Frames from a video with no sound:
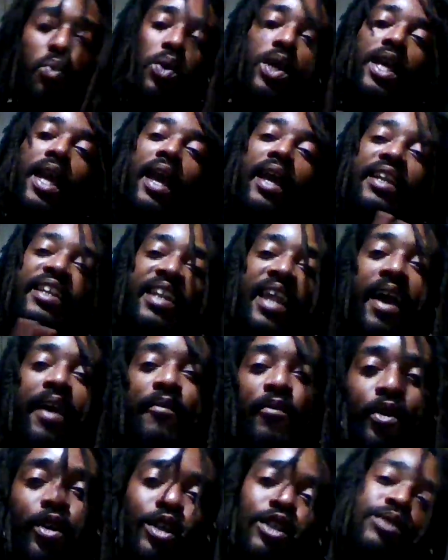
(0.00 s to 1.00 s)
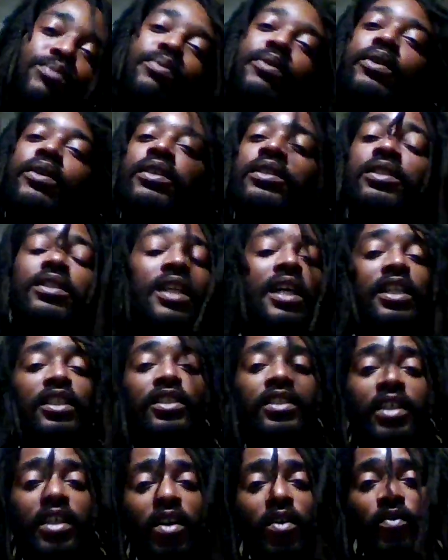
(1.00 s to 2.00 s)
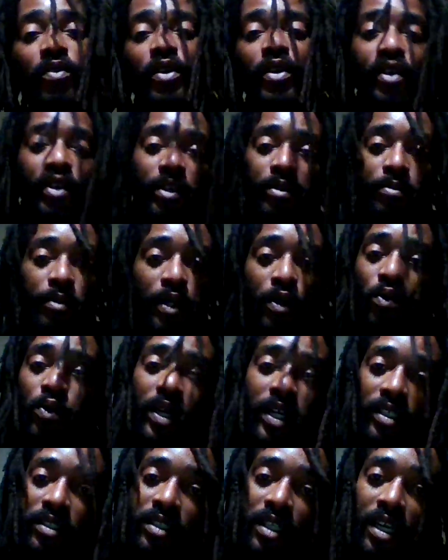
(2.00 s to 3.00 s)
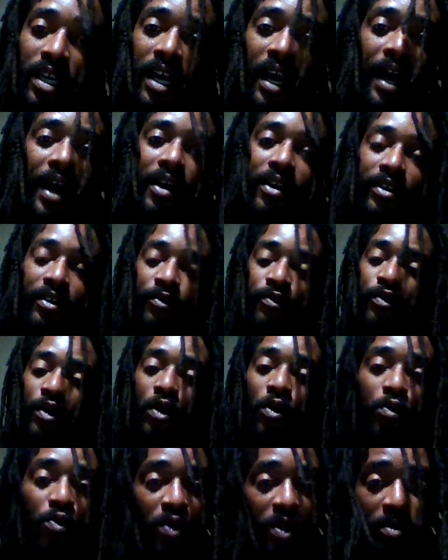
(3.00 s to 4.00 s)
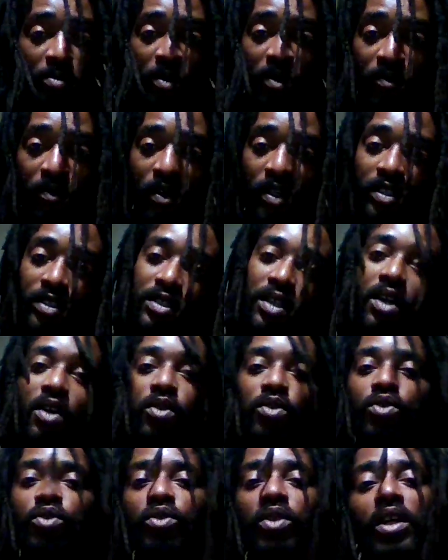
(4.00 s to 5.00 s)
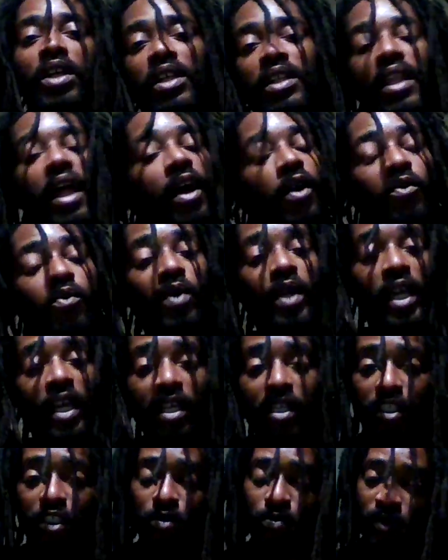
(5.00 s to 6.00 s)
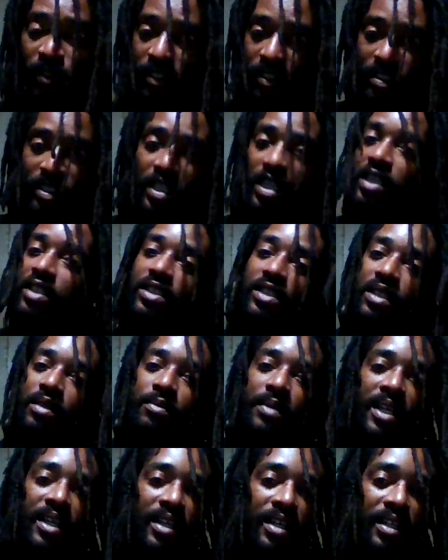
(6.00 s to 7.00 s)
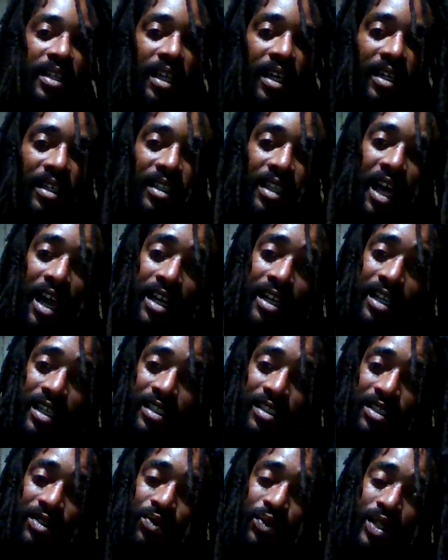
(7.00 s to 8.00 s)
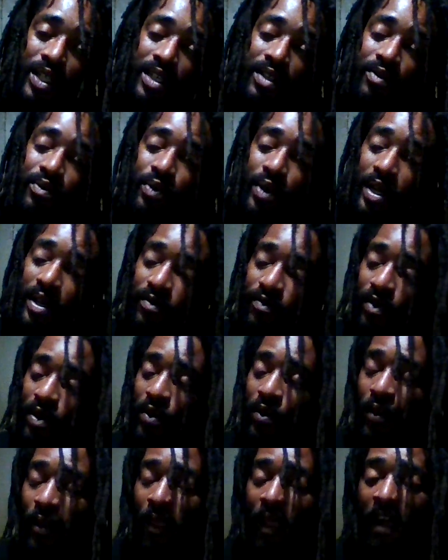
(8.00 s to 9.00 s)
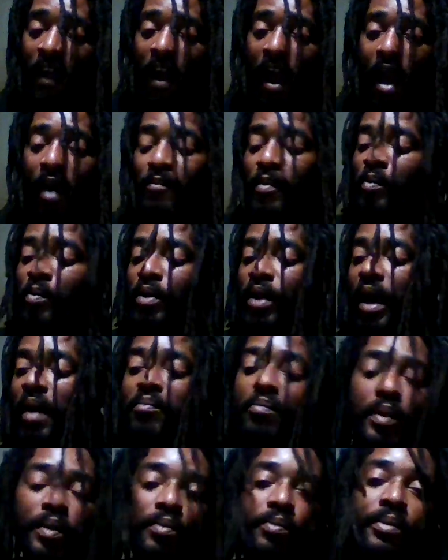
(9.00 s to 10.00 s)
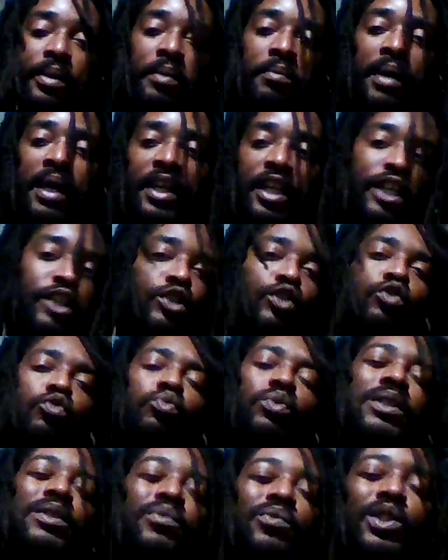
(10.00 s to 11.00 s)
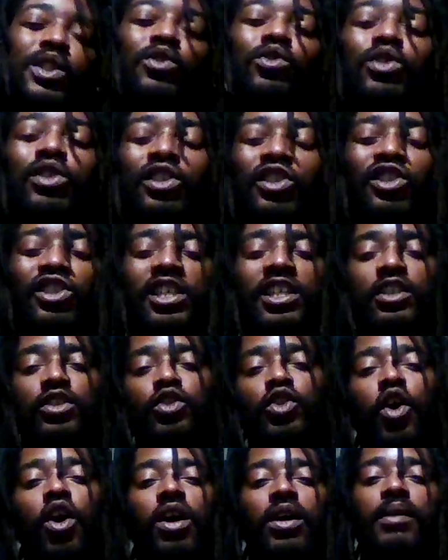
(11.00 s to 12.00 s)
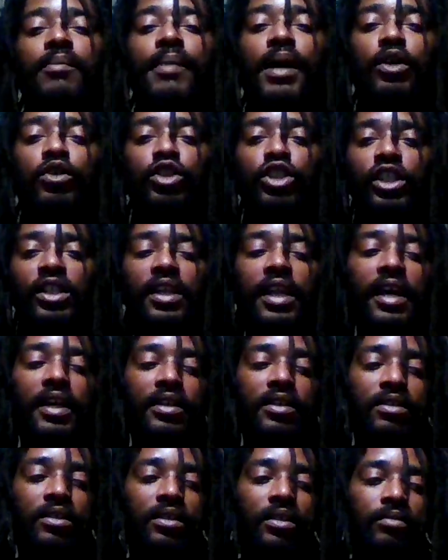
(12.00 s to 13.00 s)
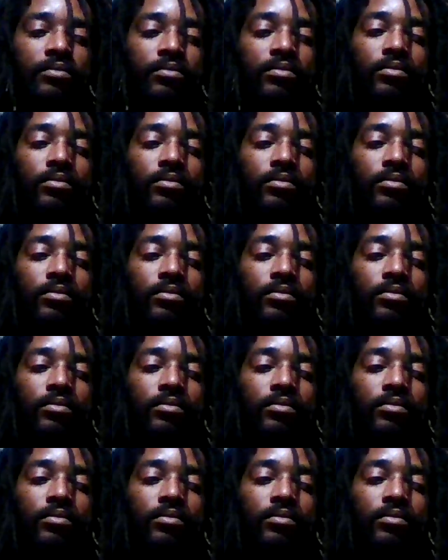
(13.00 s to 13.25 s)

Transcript: we ain't never experienced that shit over here in the Midwest. I don't give a fuck what a motherfucker told you. Like, we ain't experiencing that shit, my nigga. Like, a lot of that shit we ain't even ready for. I remember, I remember me and my niggas, you, we, we used to sit and talk about shit like, uh,